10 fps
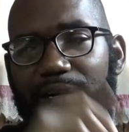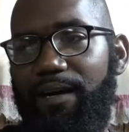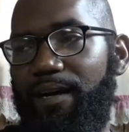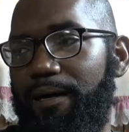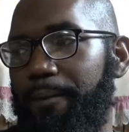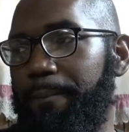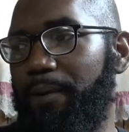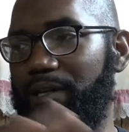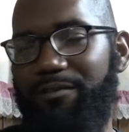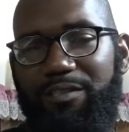
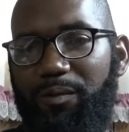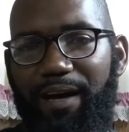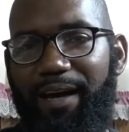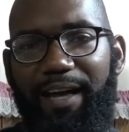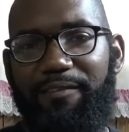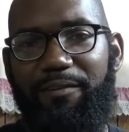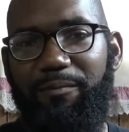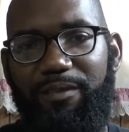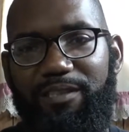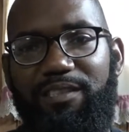Only reason why I haven't
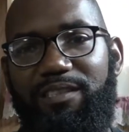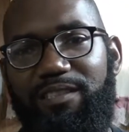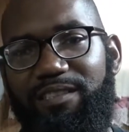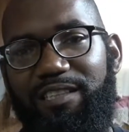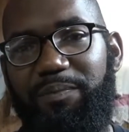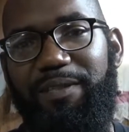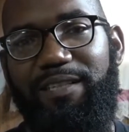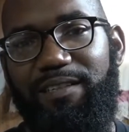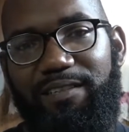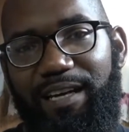was just
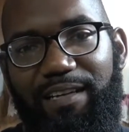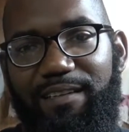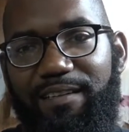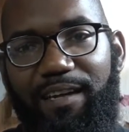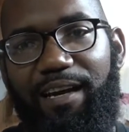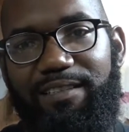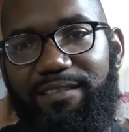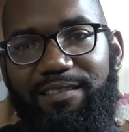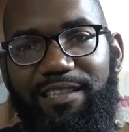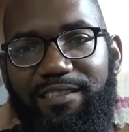because I
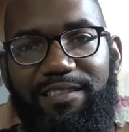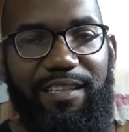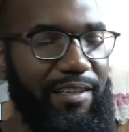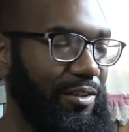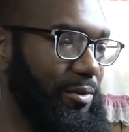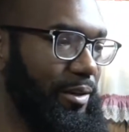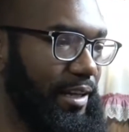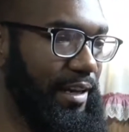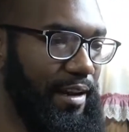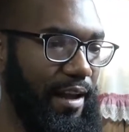just didn't do it
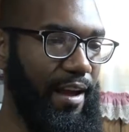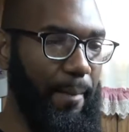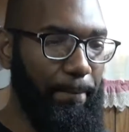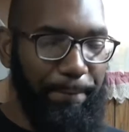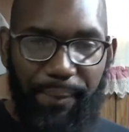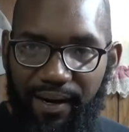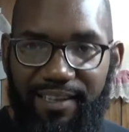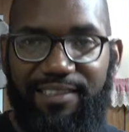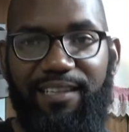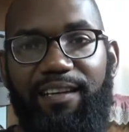yet,
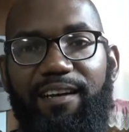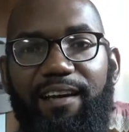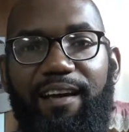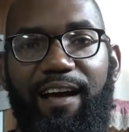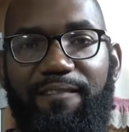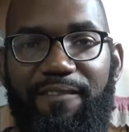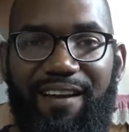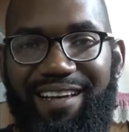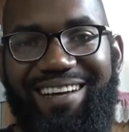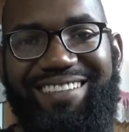but I
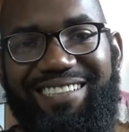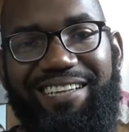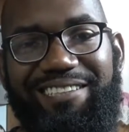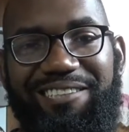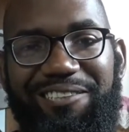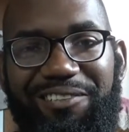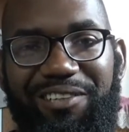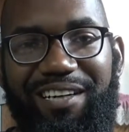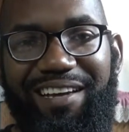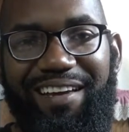finally got a chance to,
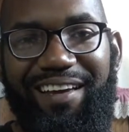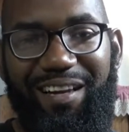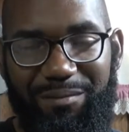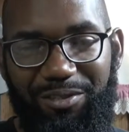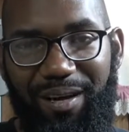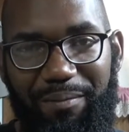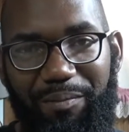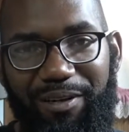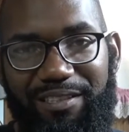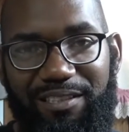and I'm so happy to
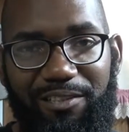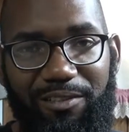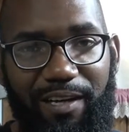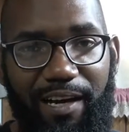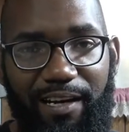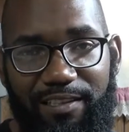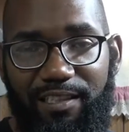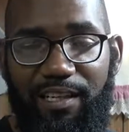bring this to you guys.